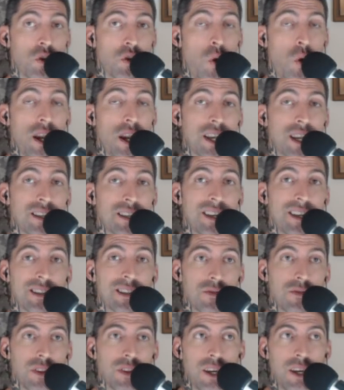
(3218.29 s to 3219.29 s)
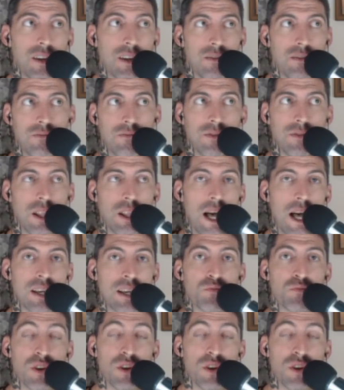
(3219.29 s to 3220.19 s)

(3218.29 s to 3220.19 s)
quite extensively in the last